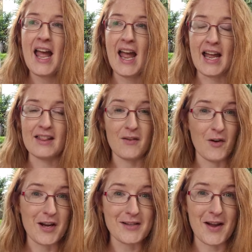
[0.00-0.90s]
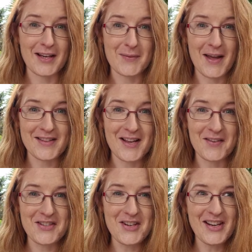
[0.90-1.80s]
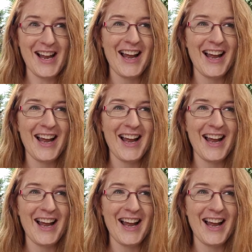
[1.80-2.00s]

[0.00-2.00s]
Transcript: and they're very excited about this afternoon.